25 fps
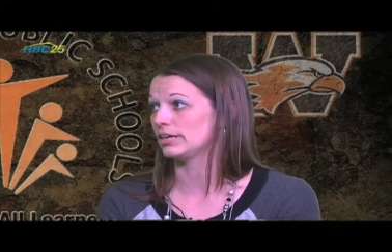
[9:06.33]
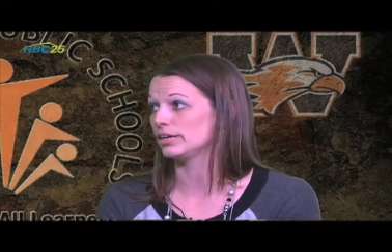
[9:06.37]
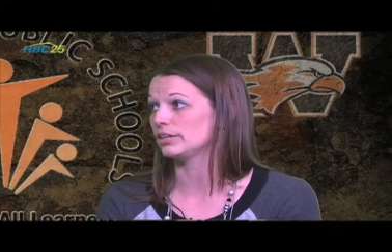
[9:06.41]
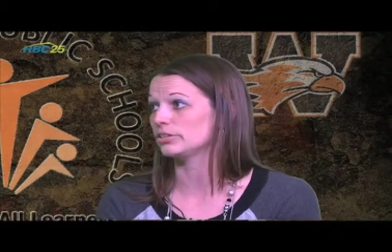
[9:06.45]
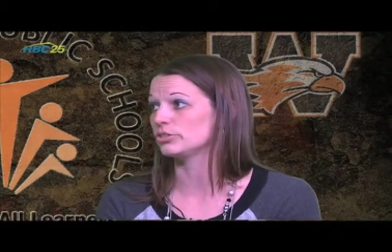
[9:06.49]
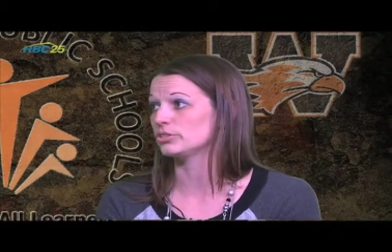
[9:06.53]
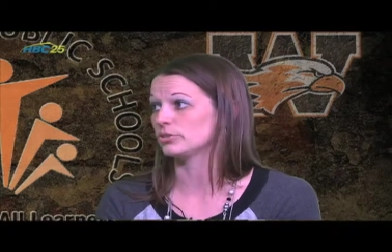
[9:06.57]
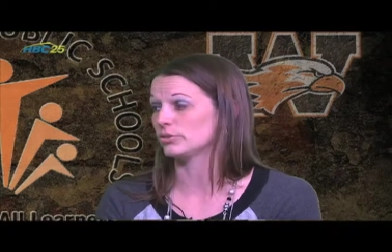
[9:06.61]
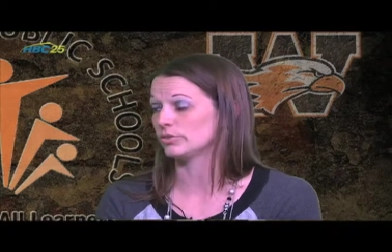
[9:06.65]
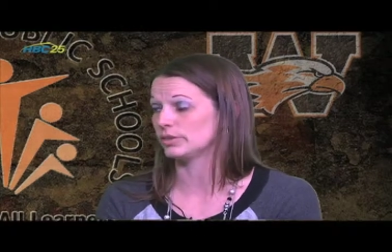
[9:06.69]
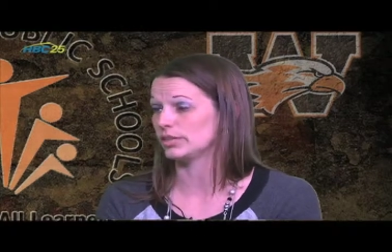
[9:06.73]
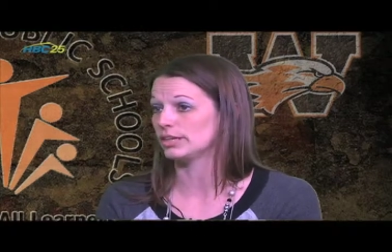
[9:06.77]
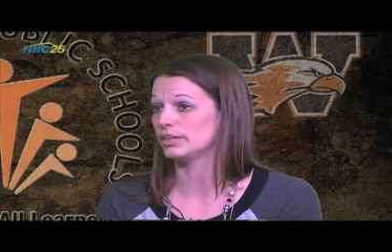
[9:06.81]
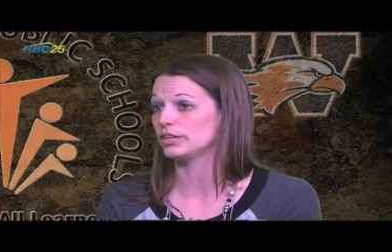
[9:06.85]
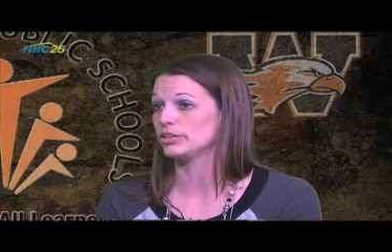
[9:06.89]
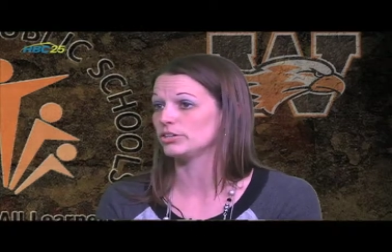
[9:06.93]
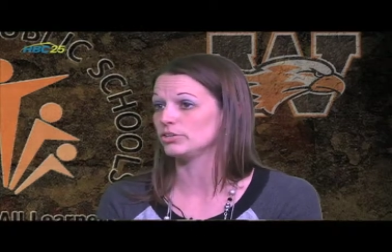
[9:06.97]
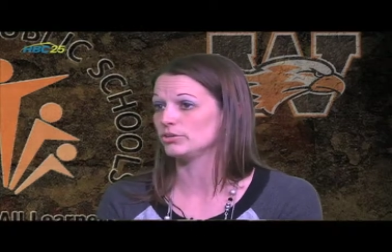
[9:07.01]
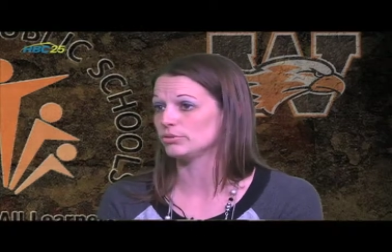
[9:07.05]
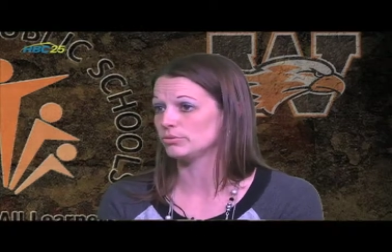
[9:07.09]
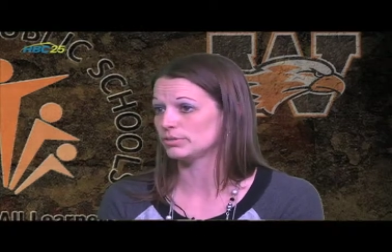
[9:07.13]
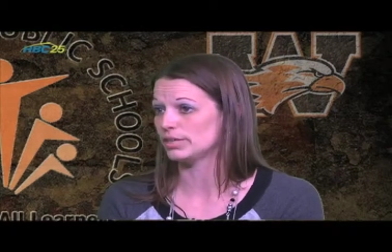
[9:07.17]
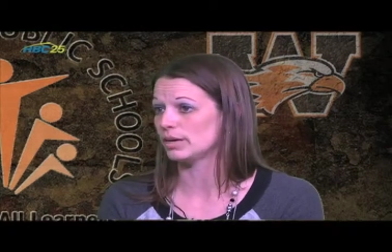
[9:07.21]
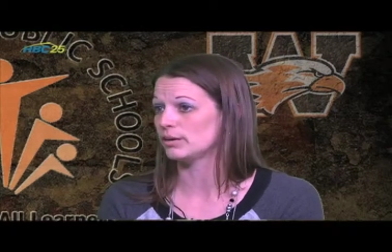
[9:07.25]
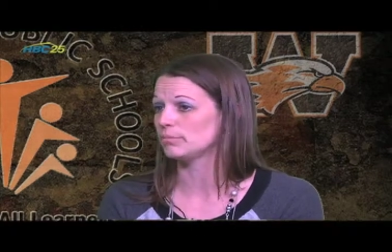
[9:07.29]
Okay. And so they can
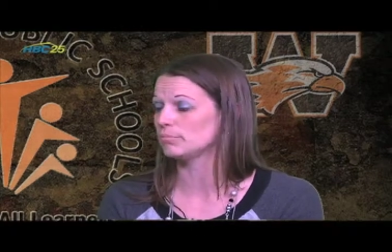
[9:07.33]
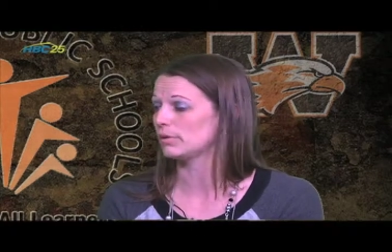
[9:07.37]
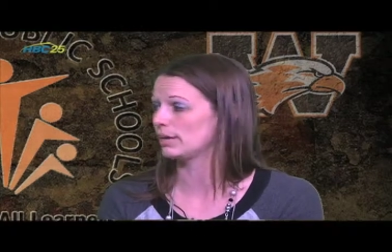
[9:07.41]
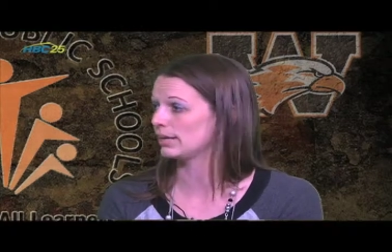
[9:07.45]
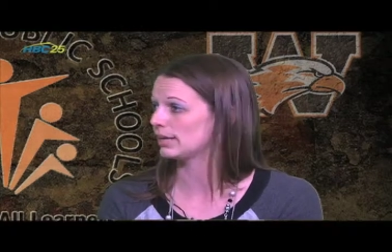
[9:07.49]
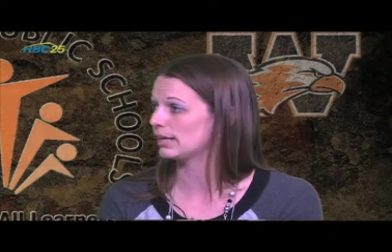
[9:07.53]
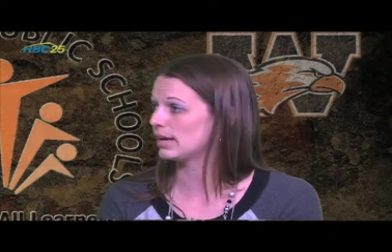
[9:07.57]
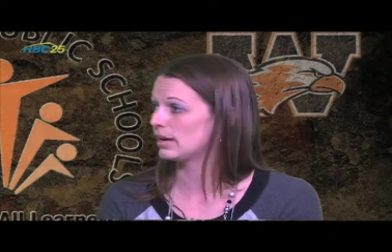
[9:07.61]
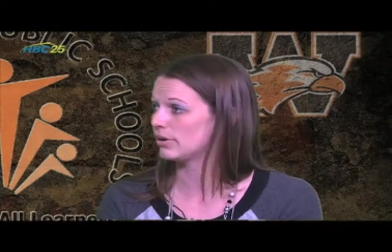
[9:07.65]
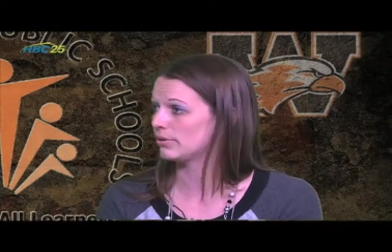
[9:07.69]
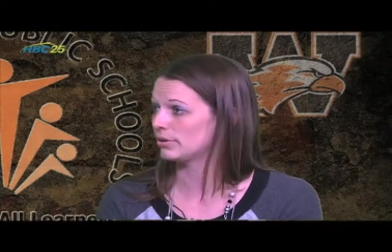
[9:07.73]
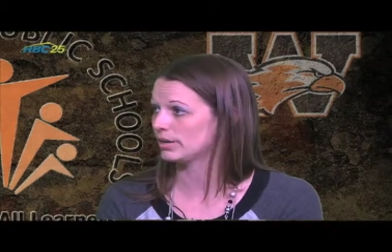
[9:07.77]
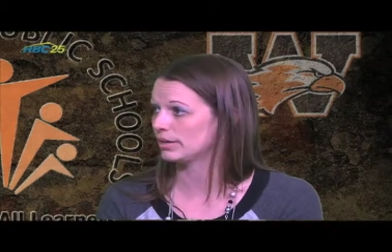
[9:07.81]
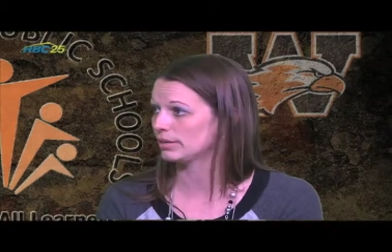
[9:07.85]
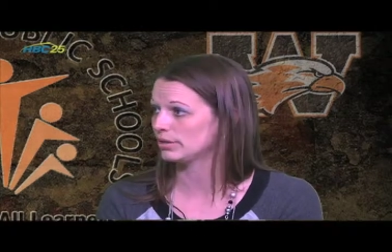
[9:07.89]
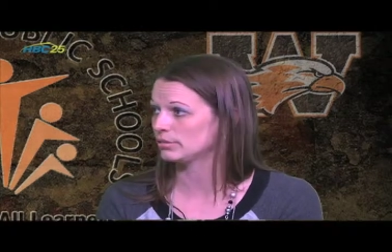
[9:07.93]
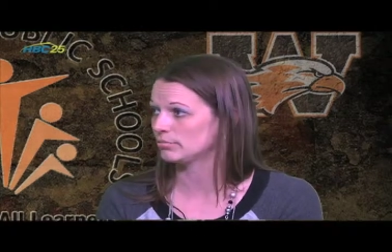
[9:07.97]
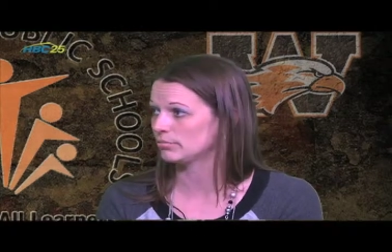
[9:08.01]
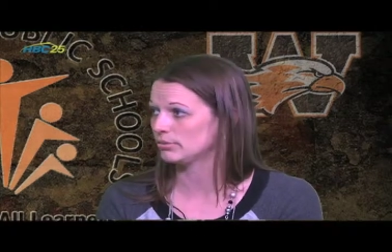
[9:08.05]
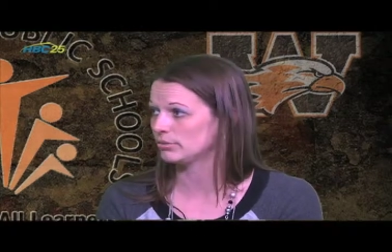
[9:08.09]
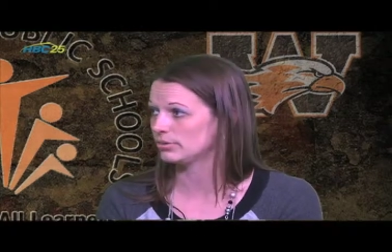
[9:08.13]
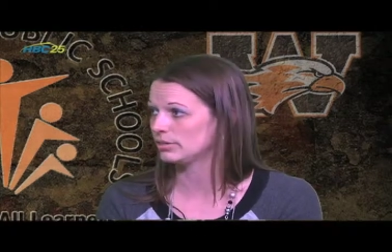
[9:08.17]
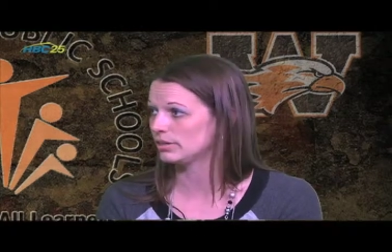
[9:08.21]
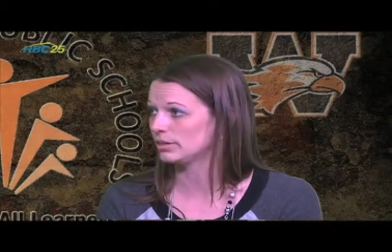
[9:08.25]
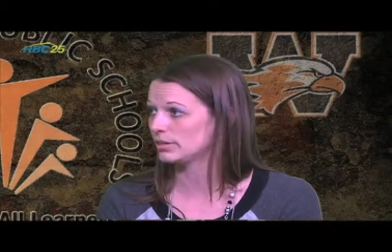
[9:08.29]
use that money out at
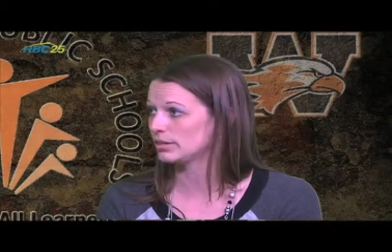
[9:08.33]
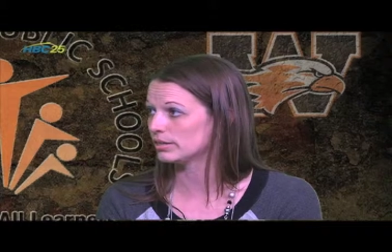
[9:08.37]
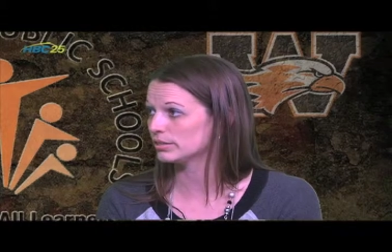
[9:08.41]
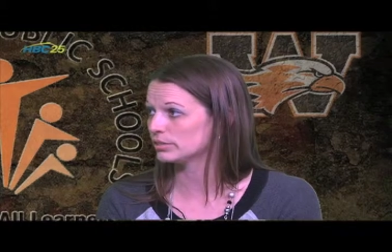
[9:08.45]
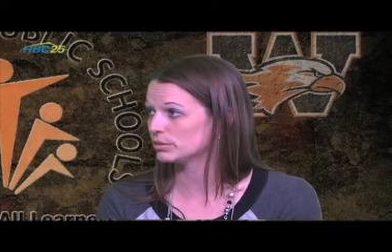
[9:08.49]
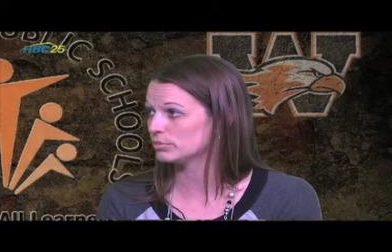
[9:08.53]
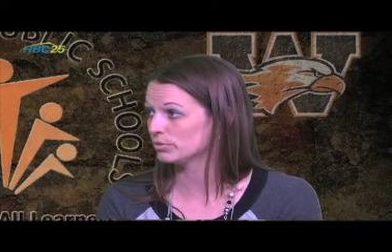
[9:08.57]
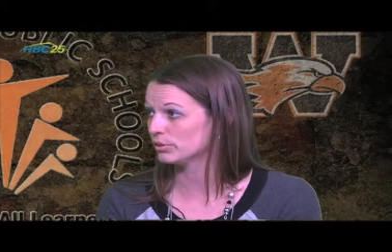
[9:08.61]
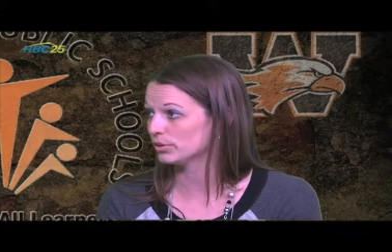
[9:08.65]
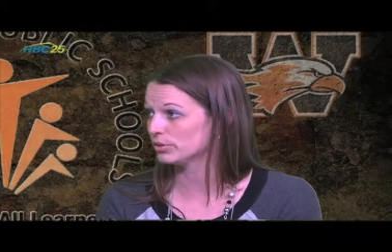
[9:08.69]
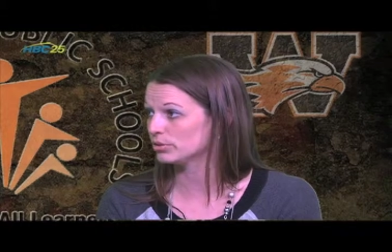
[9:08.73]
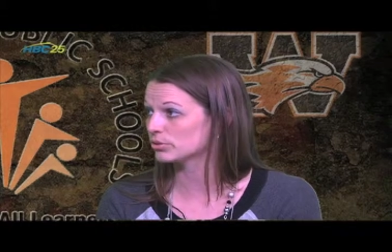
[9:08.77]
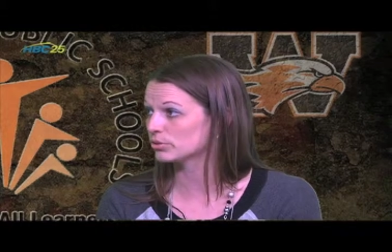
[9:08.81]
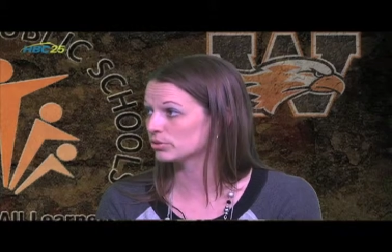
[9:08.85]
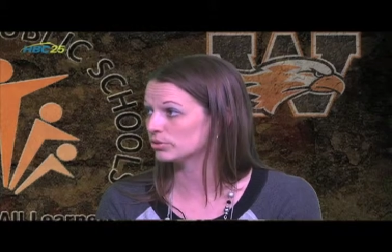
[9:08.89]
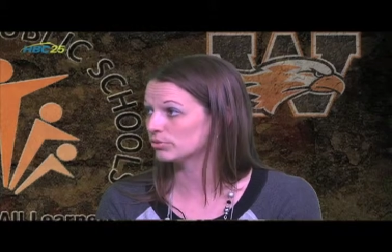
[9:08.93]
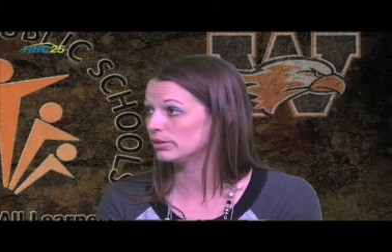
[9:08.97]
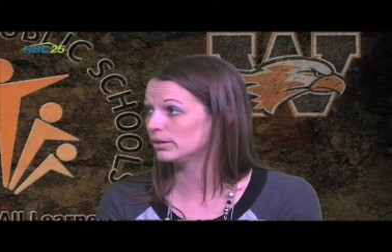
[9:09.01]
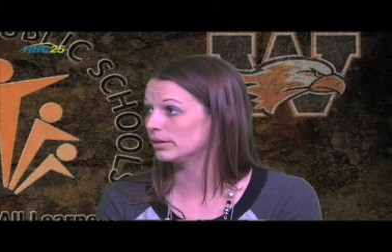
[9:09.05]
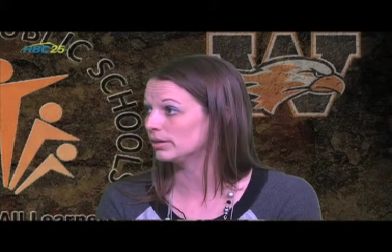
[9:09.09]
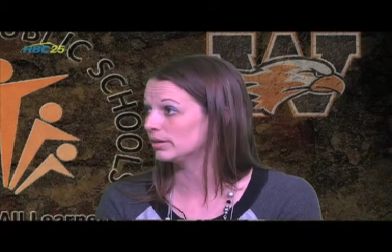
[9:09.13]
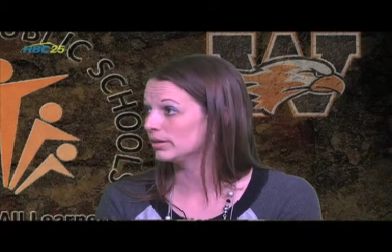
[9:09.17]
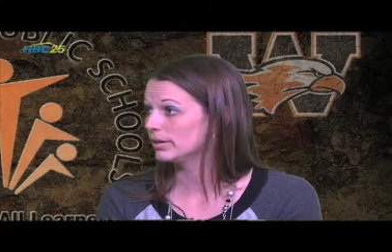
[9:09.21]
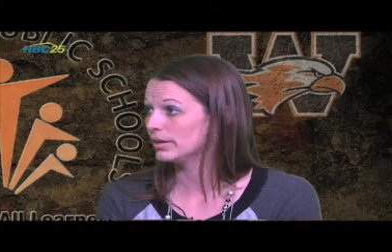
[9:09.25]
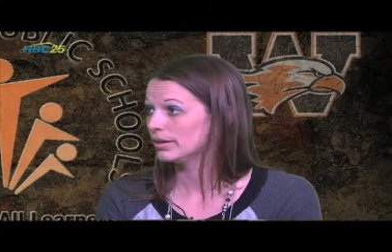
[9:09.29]
Community Kids
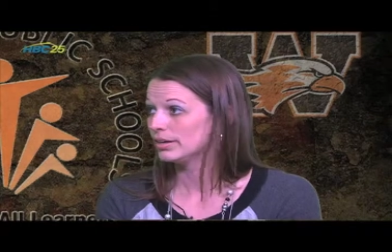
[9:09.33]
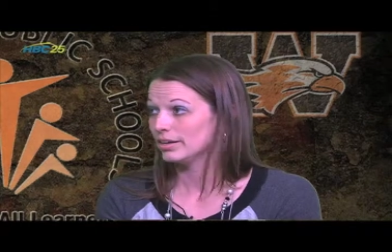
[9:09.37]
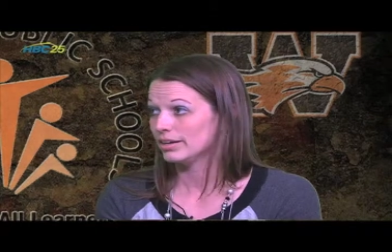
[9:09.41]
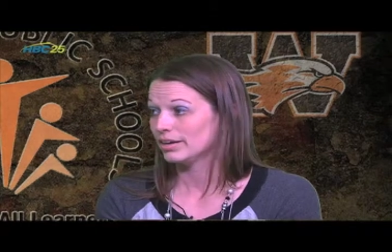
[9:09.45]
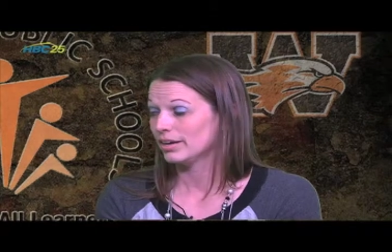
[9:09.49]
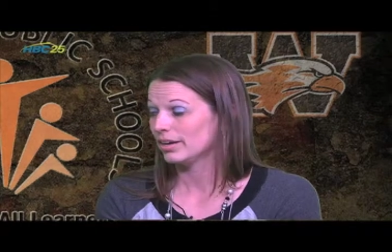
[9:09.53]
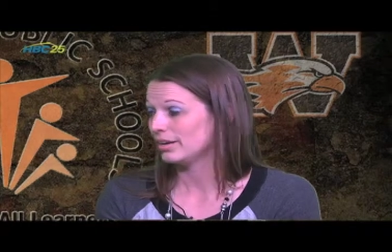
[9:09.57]
Preschool wow.